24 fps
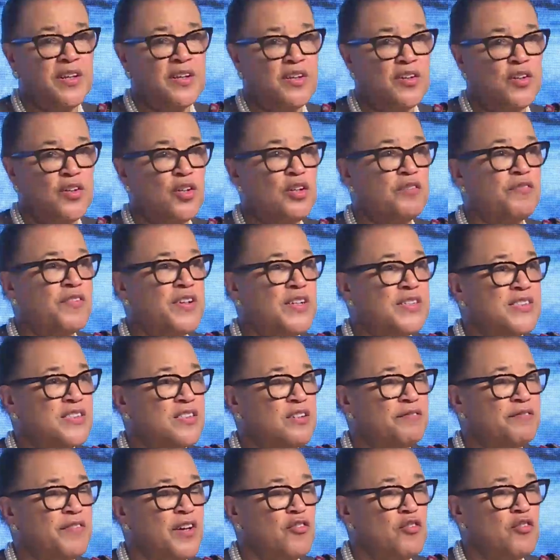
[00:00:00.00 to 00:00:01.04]

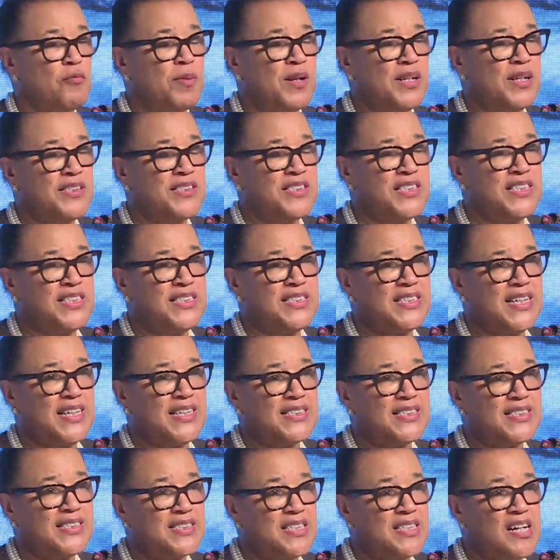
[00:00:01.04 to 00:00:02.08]
Universal Vulnerability
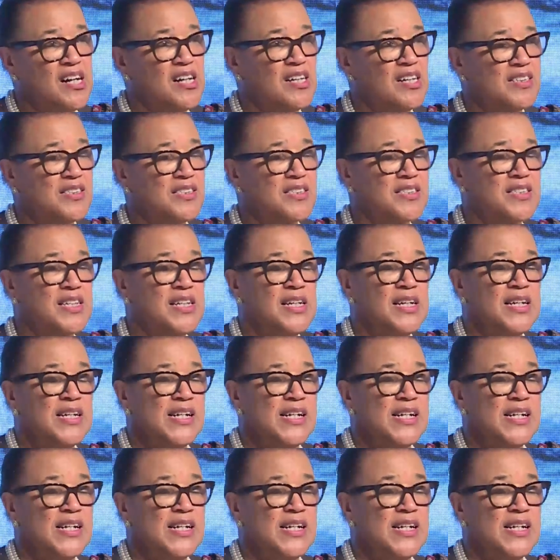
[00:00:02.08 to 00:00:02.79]
Index does